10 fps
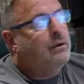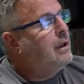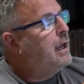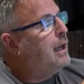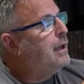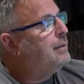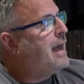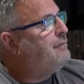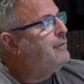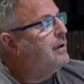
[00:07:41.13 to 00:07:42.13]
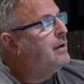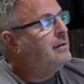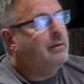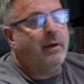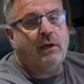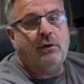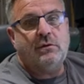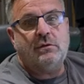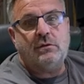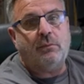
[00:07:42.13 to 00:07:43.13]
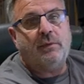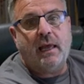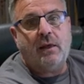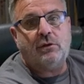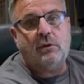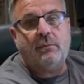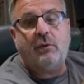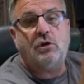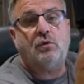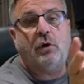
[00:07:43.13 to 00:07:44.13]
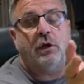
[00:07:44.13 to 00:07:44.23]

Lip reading: Canva. You might use something else. You might just want to